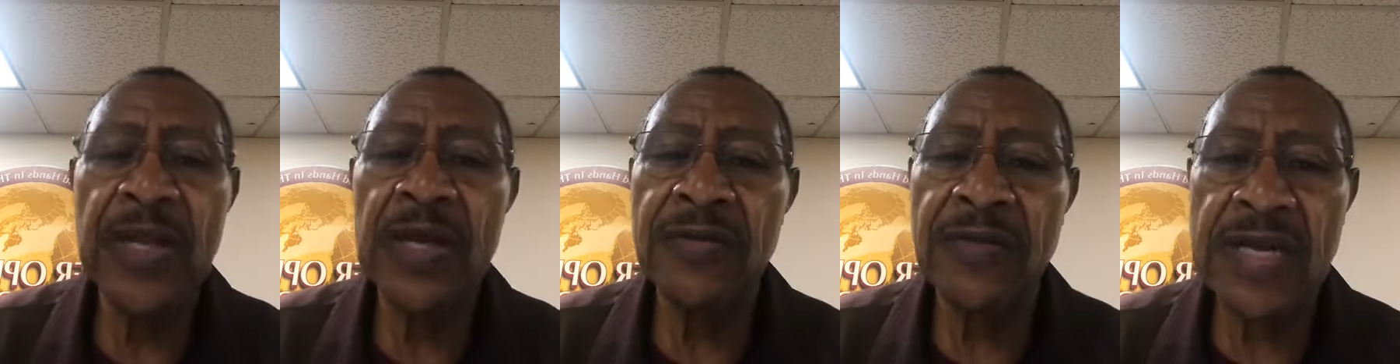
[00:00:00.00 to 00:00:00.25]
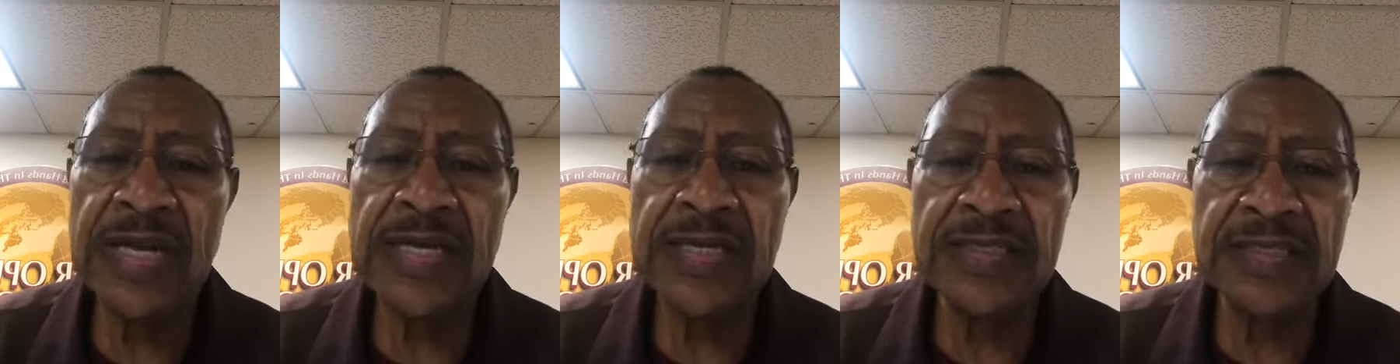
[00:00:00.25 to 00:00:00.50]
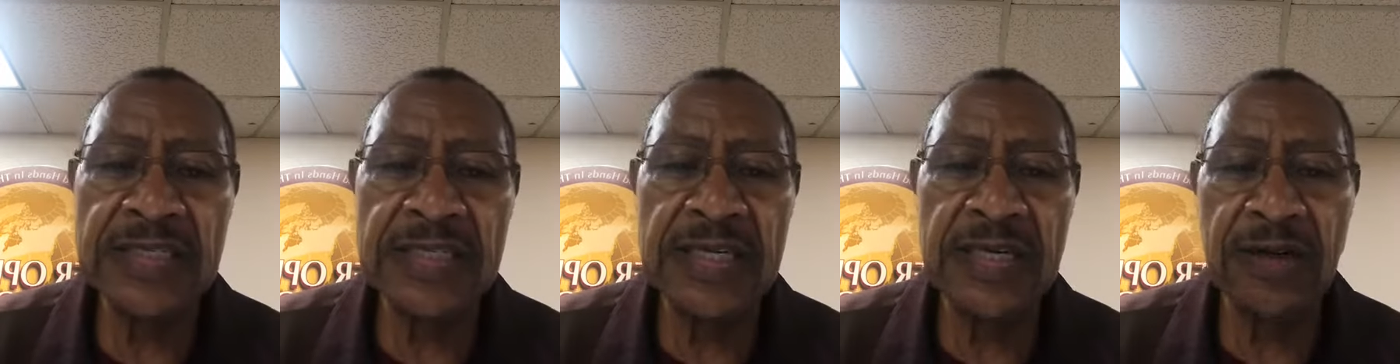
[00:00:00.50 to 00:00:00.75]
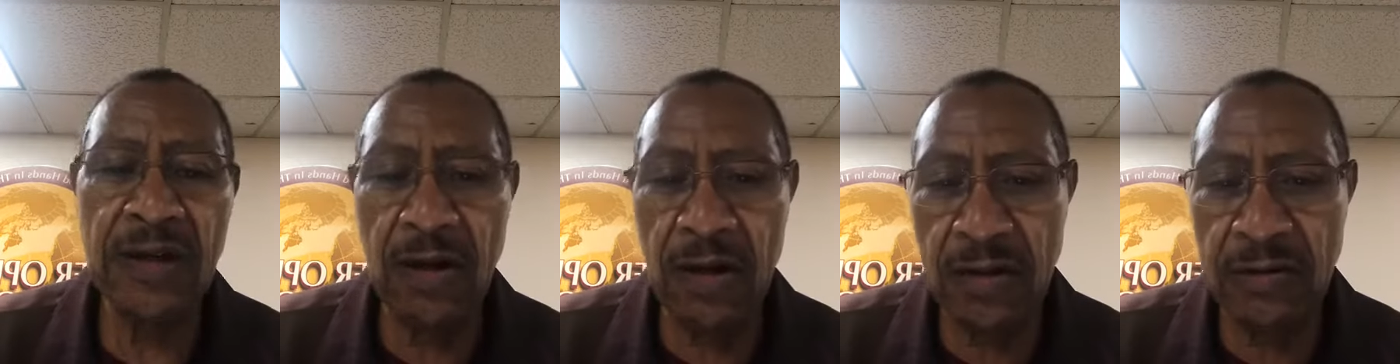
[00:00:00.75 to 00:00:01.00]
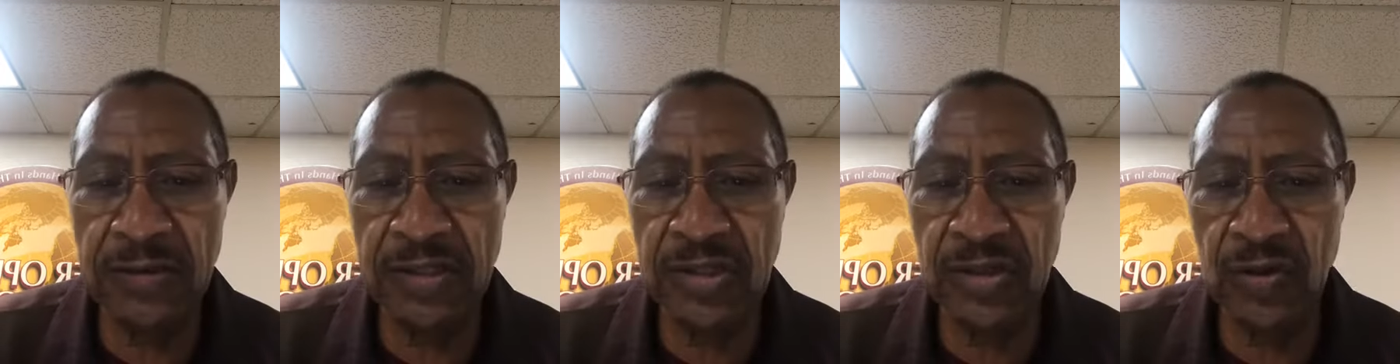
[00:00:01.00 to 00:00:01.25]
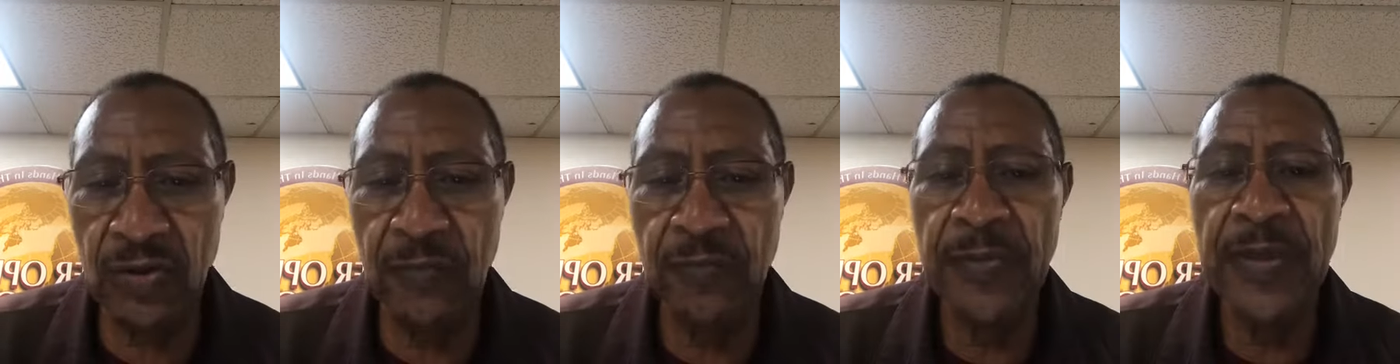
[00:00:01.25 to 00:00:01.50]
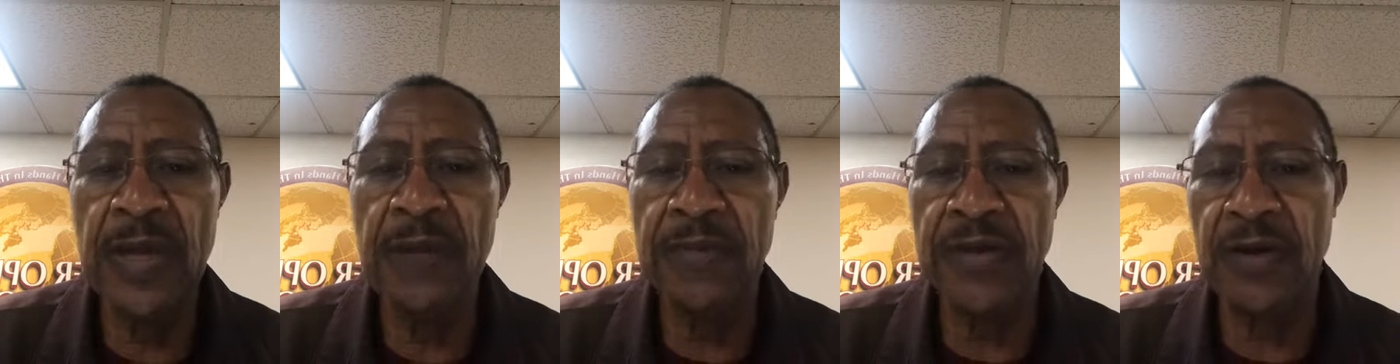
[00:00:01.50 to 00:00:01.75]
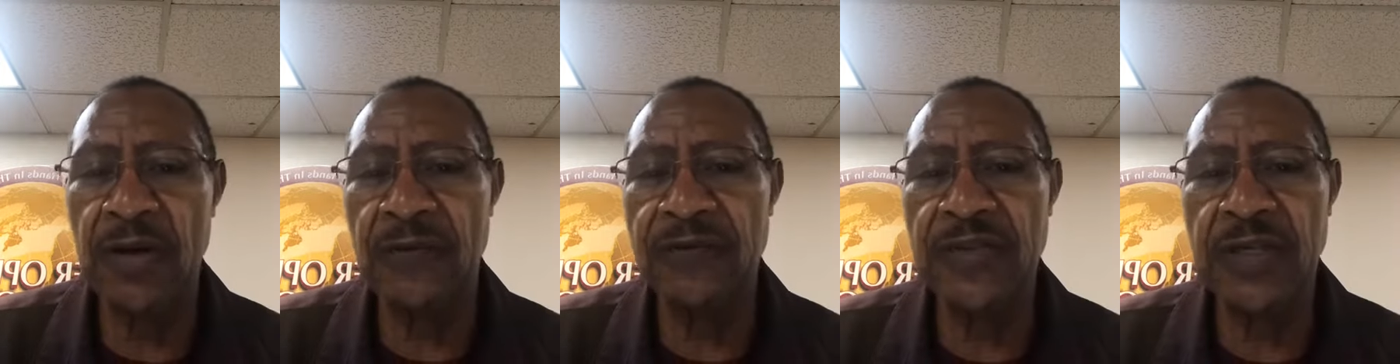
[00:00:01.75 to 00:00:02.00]
They can see it also,
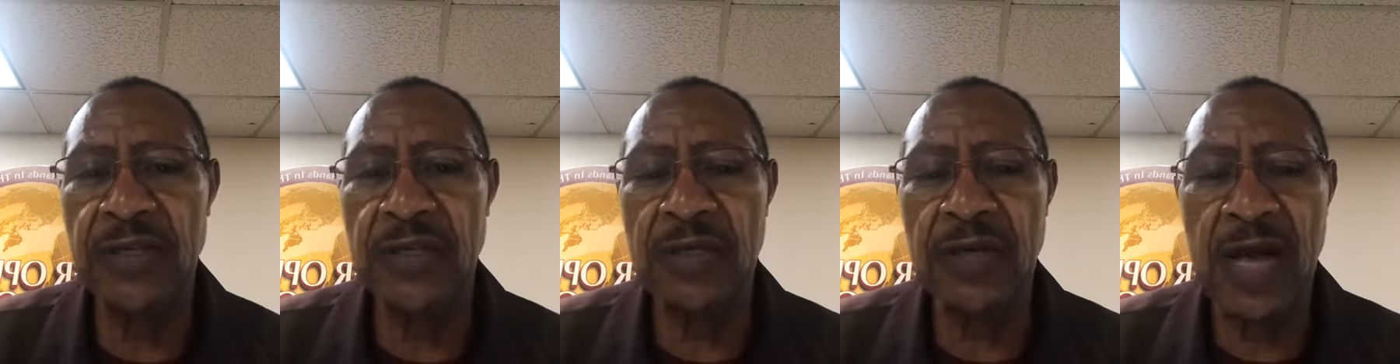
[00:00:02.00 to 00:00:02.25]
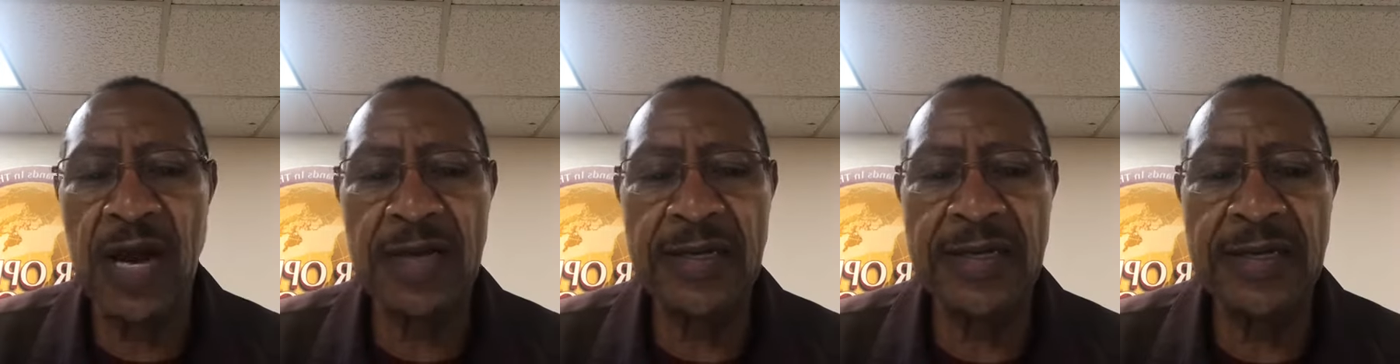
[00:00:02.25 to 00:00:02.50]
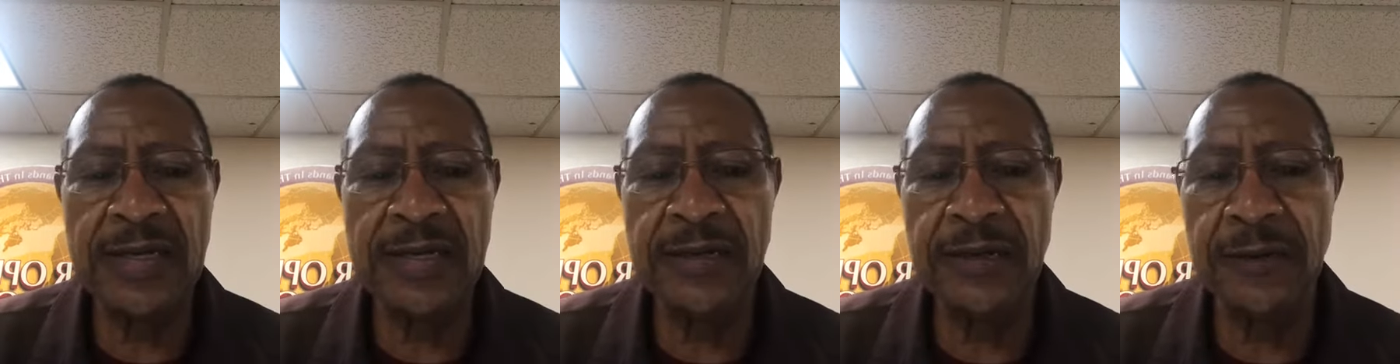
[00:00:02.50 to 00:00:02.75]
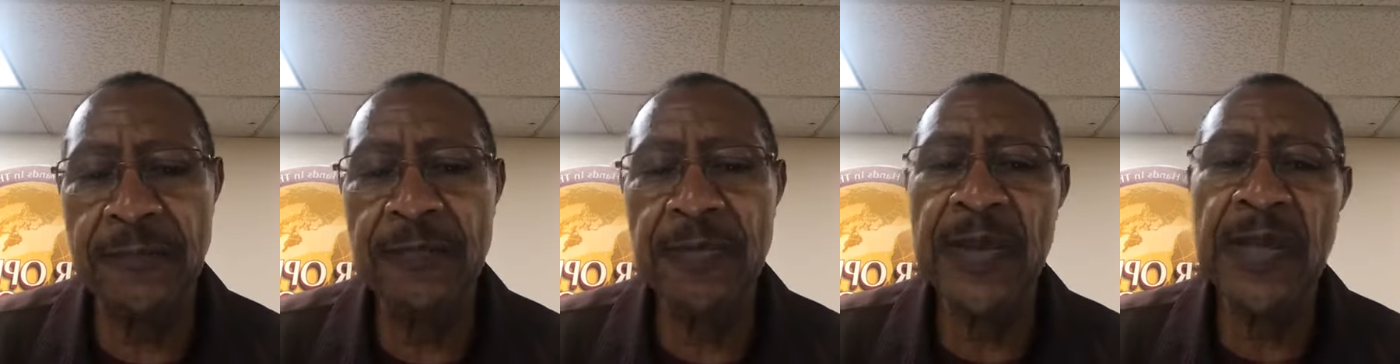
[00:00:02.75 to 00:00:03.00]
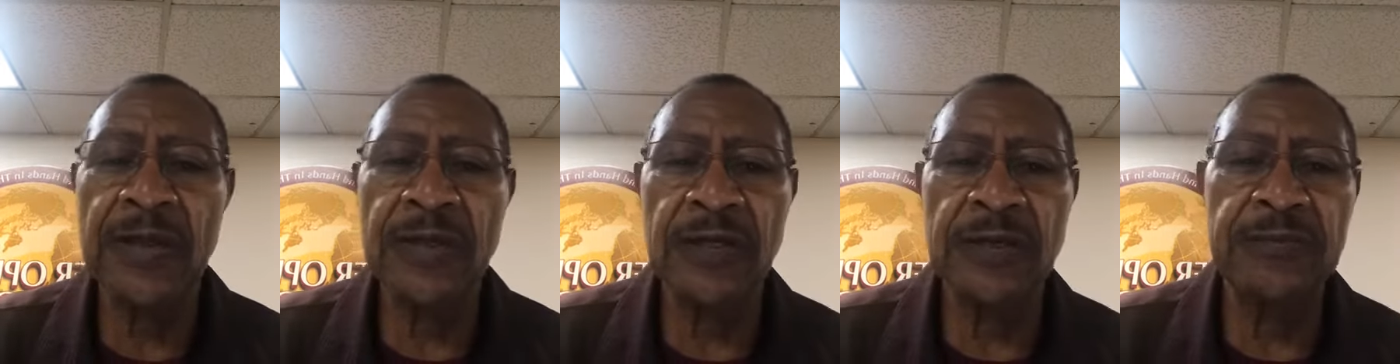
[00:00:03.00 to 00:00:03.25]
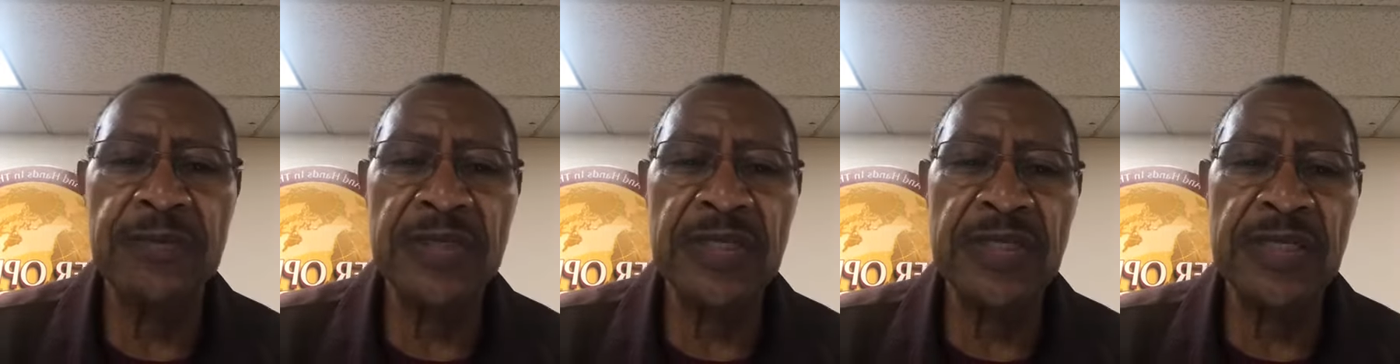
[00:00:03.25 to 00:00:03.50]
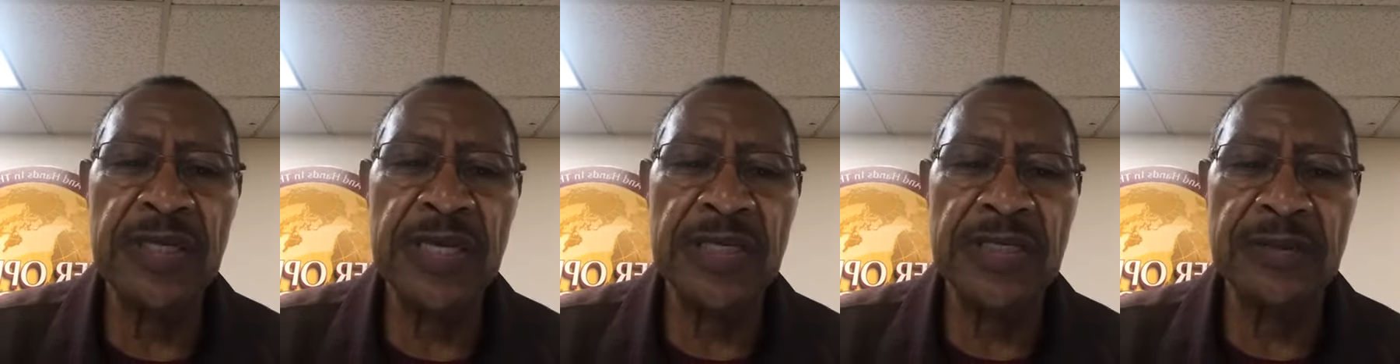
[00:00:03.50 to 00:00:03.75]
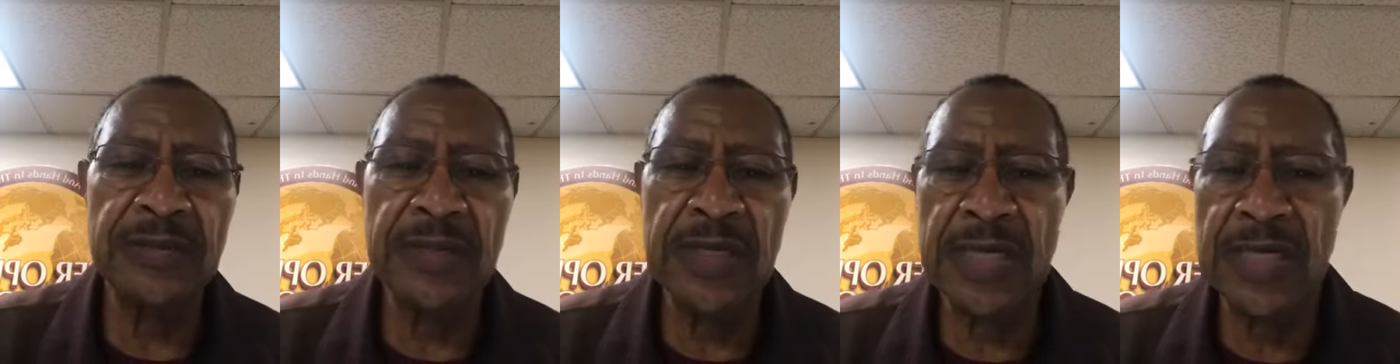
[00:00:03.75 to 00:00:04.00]
because 10 o'clock here could be,
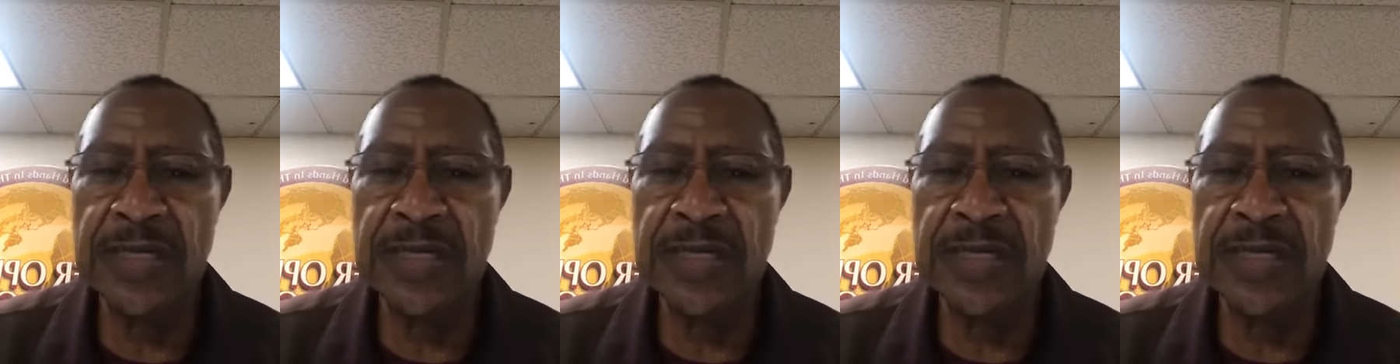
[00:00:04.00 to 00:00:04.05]
and